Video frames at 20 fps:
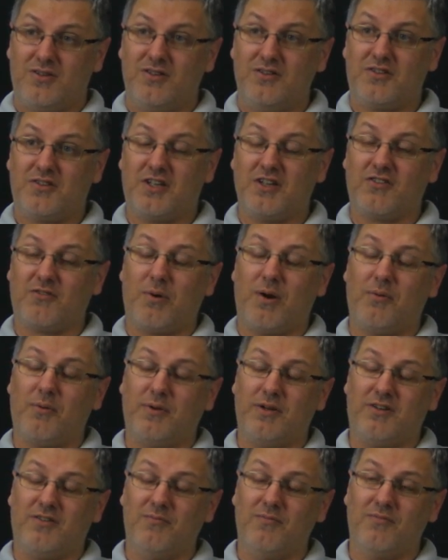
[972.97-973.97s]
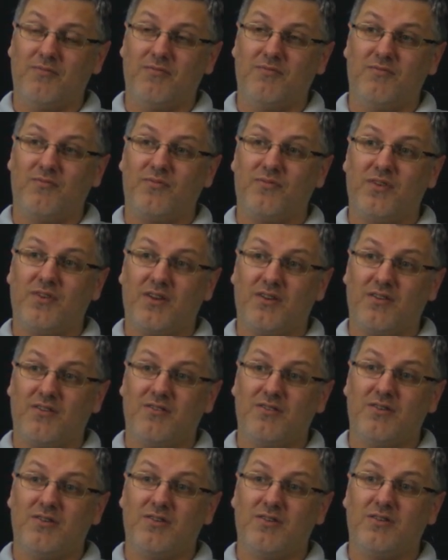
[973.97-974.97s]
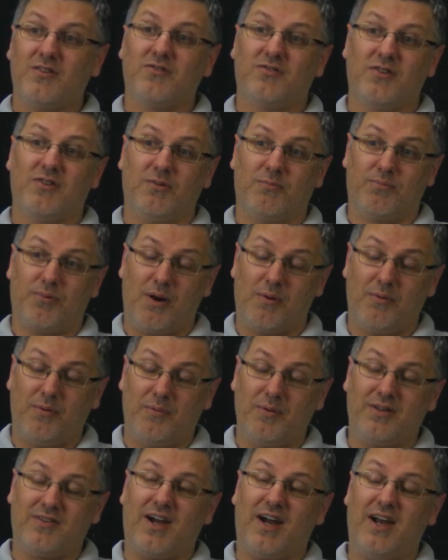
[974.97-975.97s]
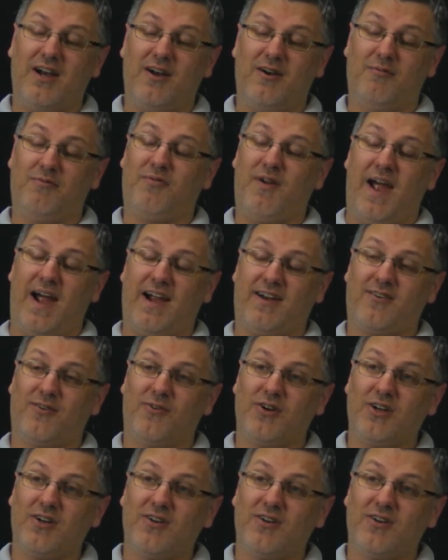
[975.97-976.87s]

Kids are they're probably tired of factoring.